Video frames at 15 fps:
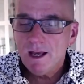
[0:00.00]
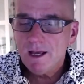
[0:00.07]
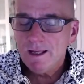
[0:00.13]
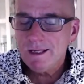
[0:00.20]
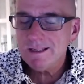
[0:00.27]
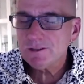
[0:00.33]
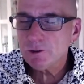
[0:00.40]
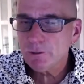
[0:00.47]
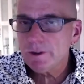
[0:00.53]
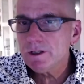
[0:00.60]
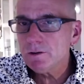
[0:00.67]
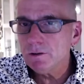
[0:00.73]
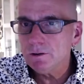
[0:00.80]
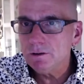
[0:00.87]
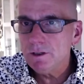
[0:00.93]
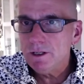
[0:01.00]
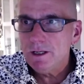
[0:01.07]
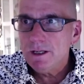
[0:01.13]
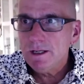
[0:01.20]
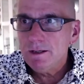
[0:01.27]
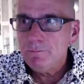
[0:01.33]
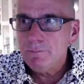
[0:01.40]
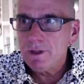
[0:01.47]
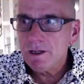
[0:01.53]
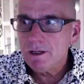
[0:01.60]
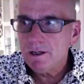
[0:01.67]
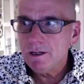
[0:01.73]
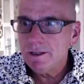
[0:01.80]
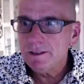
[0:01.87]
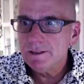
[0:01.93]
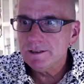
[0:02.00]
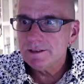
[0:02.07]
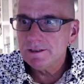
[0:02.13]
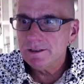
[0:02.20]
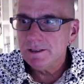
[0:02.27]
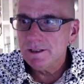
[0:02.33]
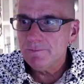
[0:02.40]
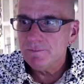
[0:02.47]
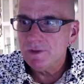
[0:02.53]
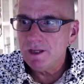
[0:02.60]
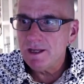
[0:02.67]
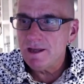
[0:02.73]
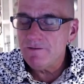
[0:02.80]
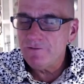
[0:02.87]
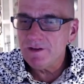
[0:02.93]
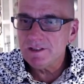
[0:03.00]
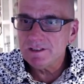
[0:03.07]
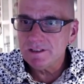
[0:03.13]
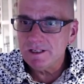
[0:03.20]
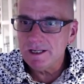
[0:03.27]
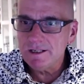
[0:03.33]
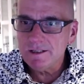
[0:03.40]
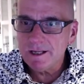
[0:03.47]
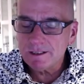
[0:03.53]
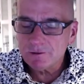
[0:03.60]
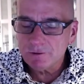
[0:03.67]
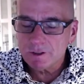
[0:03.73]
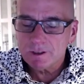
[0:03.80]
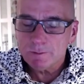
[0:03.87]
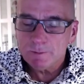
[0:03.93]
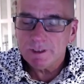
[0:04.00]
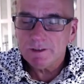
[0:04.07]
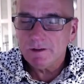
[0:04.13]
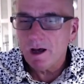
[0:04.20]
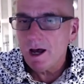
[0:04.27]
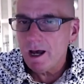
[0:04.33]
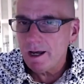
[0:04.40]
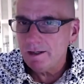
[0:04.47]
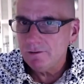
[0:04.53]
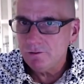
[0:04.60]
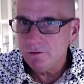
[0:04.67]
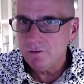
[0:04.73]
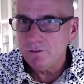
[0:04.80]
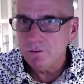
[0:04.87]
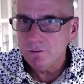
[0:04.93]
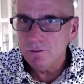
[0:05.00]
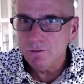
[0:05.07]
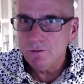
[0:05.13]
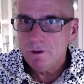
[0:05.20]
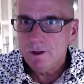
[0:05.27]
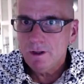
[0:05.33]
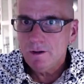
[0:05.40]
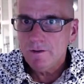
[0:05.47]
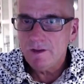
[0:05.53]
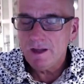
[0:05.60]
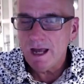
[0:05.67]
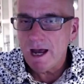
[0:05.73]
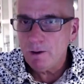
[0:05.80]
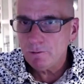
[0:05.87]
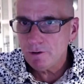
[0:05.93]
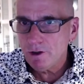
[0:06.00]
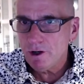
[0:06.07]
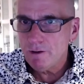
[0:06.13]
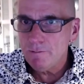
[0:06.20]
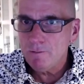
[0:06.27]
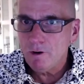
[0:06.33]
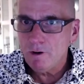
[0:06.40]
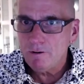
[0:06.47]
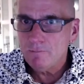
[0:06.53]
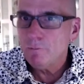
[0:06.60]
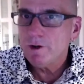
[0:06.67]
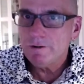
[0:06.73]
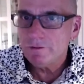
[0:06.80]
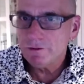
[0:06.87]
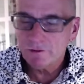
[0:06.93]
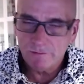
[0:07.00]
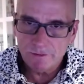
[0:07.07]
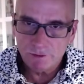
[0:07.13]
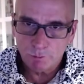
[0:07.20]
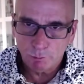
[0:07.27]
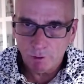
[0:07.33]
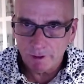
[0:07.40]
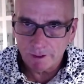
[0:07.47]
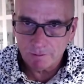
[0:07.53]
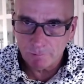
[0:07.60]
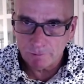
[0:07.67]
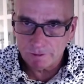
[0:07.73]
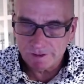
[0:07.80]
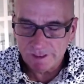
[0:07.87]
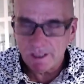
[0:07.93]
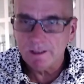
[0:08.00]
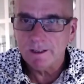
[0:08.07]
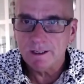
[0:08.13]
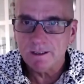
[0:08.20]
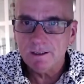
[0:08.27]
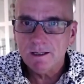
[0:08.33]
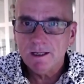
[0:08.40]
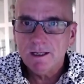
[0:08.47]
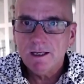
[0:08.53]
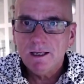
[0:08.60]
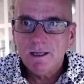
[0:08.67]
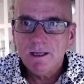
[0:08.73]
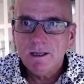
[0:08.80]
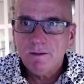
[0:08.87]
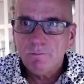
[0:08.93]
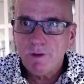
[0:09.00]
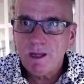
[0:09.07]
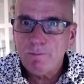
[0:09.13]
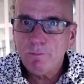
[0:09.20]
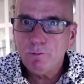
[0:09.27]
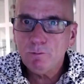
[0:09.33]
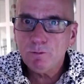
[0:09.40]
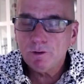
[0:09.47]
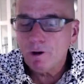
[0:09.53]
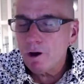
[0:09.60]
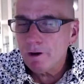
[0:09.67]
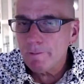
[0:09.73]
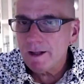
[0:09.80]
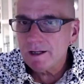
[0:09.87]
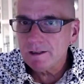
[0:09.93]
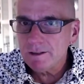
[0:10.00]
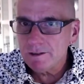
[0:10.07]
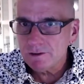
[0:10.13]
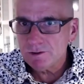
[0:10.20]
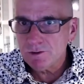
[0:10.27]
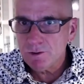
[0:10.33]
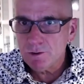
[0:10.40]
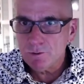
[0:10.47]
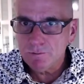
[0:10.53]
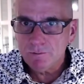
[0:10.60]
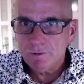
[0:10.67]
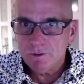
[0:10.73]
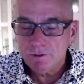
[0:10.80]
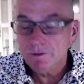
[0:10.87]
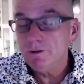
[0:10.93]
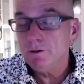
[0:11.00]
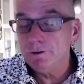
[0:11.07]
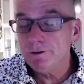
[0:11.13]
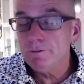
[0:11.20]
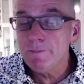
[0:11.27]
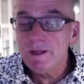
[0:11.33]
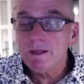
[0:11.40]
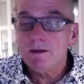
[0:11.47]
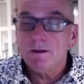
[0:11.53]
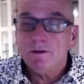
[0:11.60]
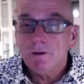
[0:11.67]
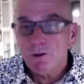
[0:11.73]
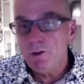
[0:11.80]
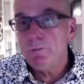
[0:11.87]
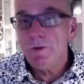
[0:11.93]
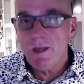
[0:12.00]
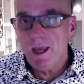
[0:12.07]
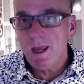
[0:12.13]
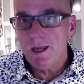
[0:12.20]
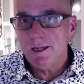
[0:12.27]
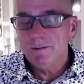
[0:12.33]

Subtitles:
It's critical because if it's inextricably tied to the outcome of whatever service or product we're selling, people will automatically assume, they'll make a UPA.